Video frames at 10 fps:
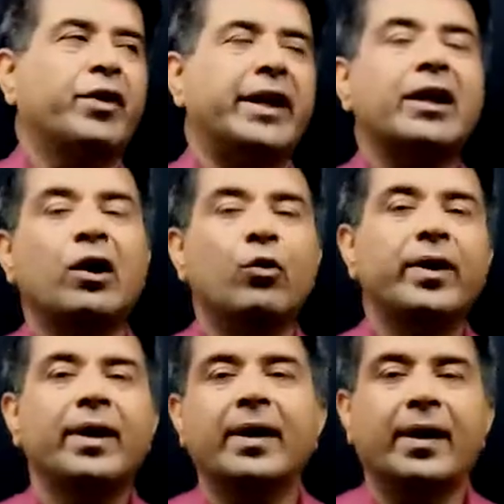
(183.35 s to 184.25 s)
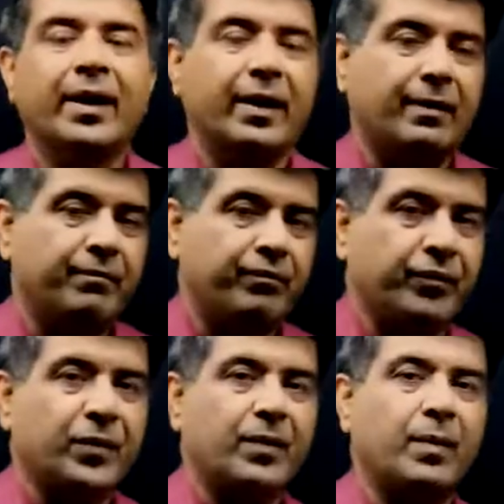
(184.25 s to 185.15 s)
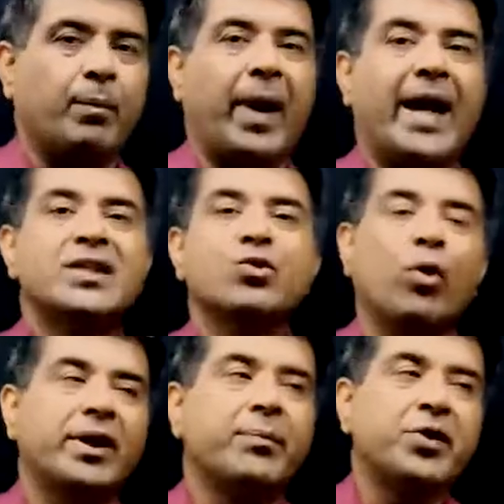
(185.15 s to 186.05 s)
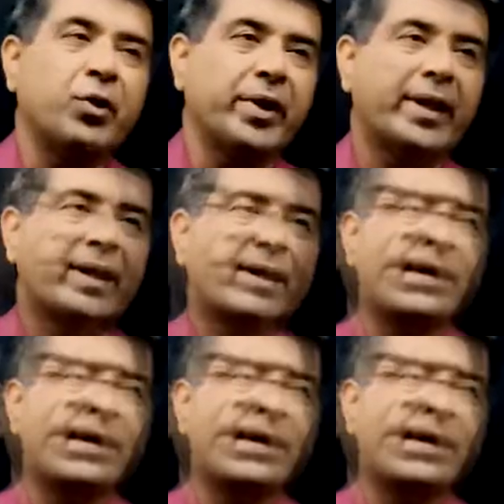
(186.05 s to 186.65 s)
include Planck's quantum theory.